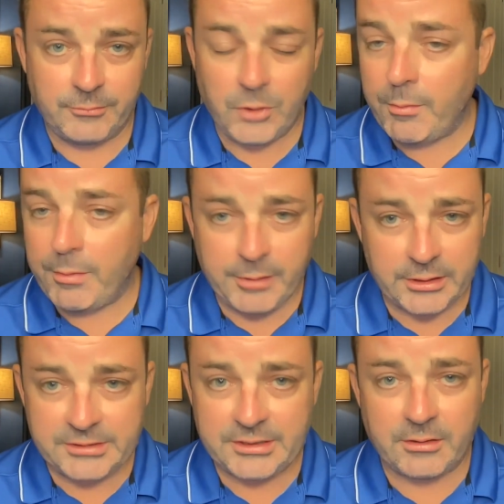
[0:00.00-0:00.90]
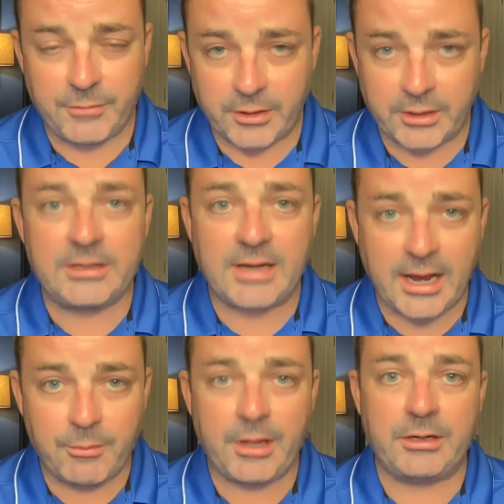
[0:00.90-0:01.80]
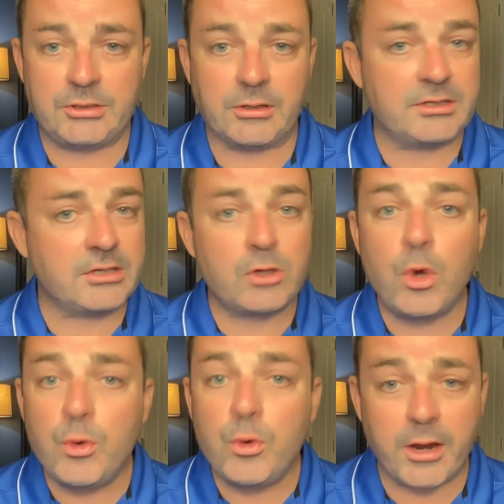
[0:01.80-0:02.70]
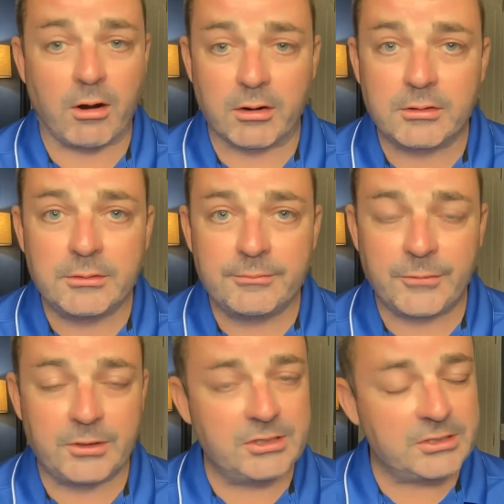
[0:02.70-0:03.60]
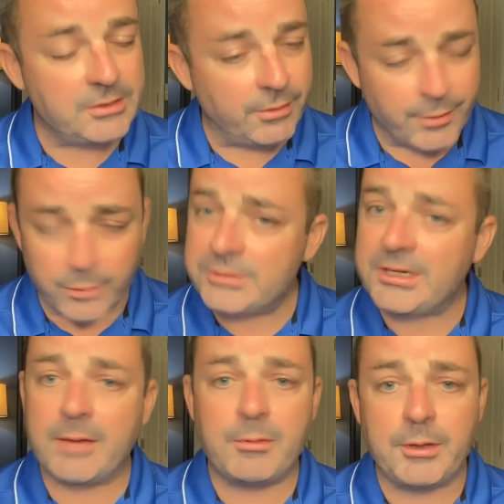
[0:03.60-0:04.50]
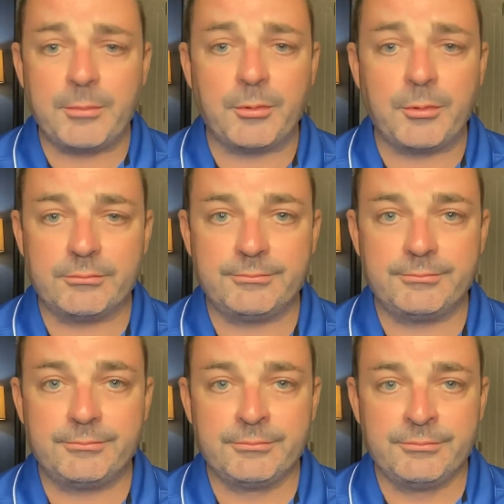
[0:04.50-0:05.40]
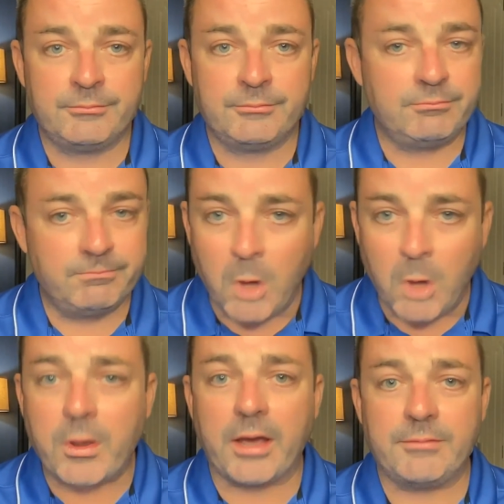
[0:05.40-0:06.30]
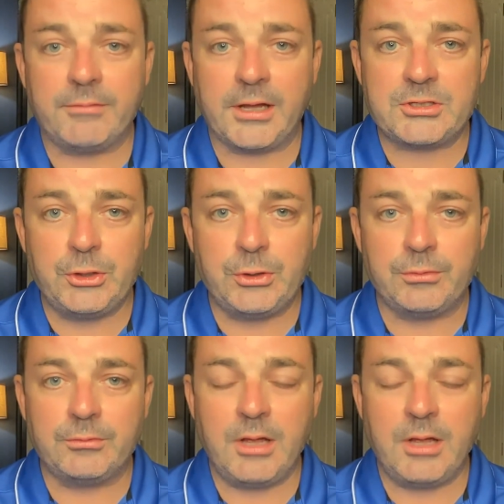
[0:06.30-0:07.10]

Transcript: Nobody will be able to sell them. They're going to die without insurance. That's who they are. They're just those type of people. Okay, that's 2.